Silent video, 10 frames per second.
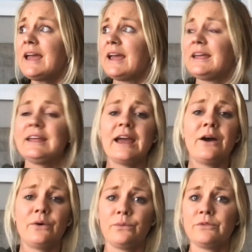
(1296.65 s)
hanging
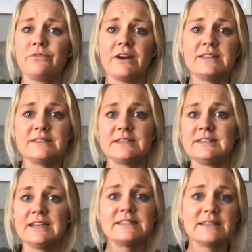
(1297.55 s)
out with friends and
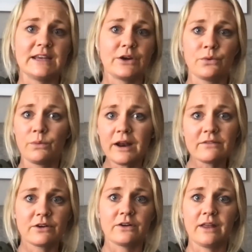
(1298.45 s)
dancing or whatever.